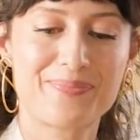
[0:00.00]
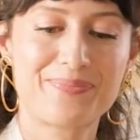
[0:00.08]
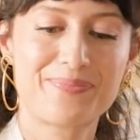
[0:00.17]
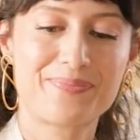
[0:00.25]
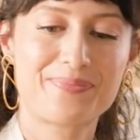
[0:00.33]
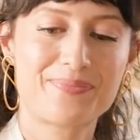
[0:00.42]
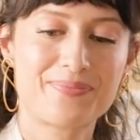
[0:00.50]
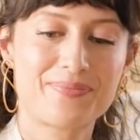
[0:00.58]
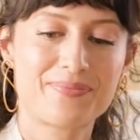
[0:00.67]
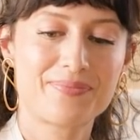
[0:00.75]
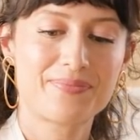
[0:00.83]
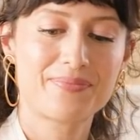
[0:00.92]

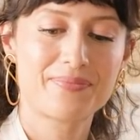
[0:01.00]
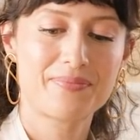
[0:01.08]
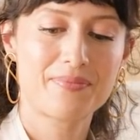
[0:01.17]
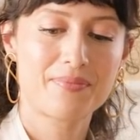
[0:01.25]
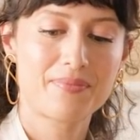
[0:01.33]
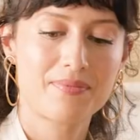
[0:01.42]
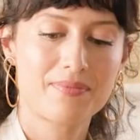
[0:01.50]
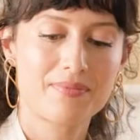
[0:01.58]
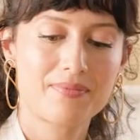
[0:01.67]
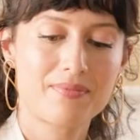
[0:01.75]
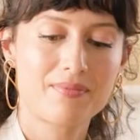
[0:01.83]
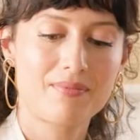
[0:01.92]

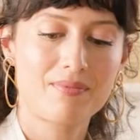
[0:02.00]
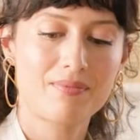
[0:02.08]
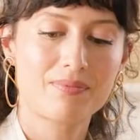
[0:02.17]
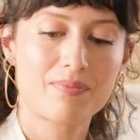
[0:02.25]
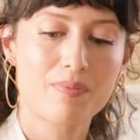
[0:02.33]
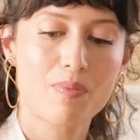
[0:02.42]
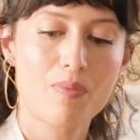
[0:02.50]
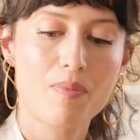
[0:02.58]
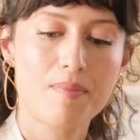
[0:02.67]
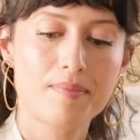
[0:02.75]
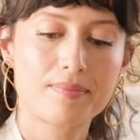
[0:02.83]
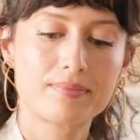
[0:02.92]

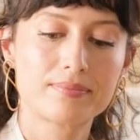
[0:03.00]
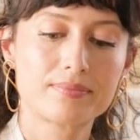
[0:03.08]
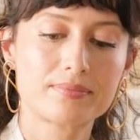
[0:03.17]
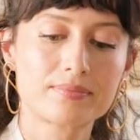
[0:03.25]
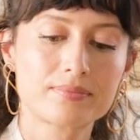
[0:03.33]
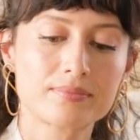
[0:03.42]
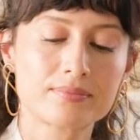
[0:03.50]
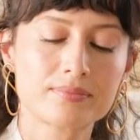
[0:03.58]
Nobody speaks.